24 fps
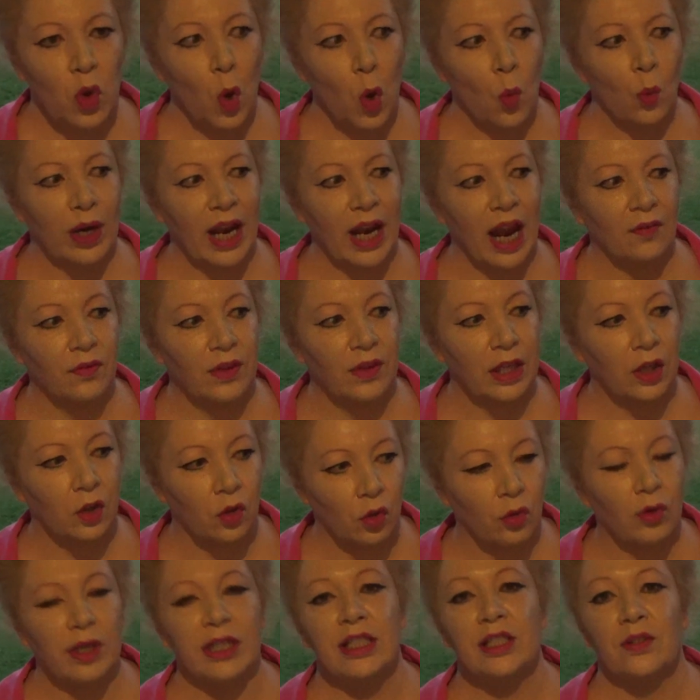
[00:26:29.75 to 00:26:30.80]
We have the
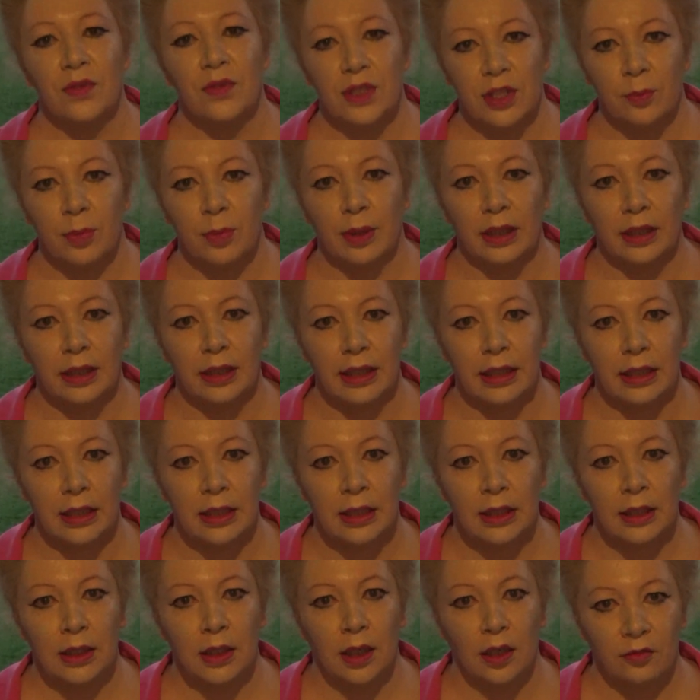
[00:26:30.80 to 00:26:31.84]
increased visibility
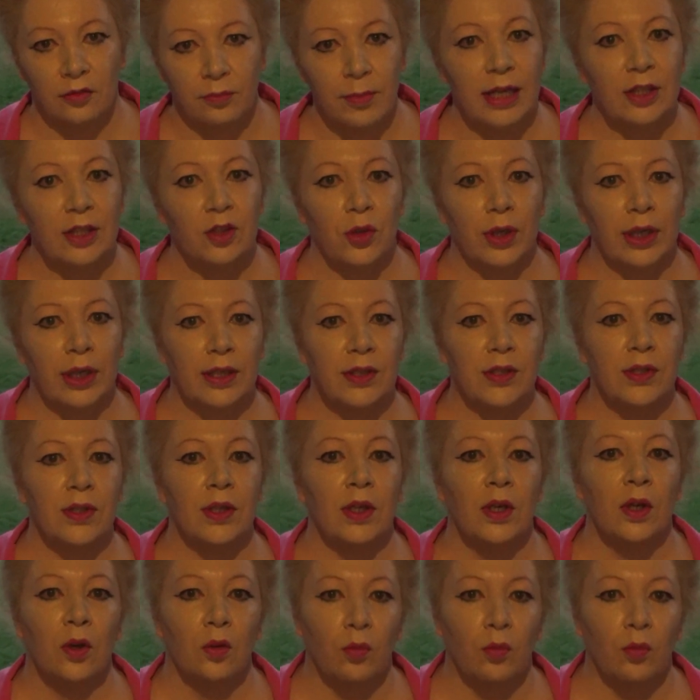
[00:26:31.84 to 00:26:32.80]
of metrics,